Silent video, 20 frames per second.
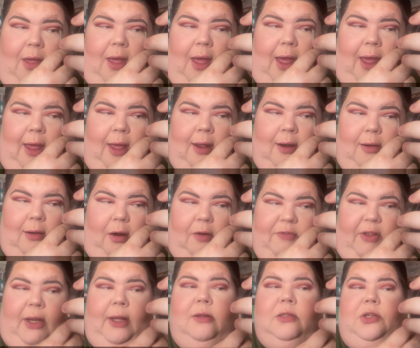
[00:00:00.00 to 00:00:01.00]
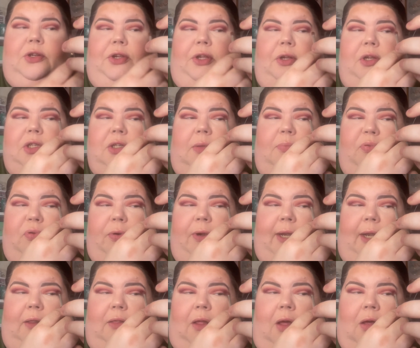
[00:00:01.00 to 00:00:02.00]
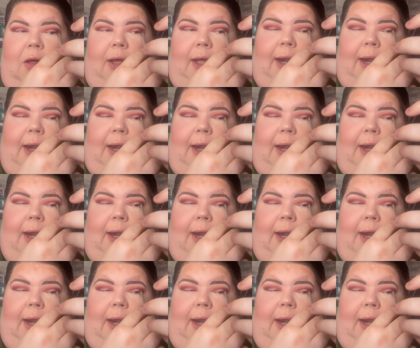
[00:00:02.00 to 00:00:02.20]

And her videos are usually pretty long,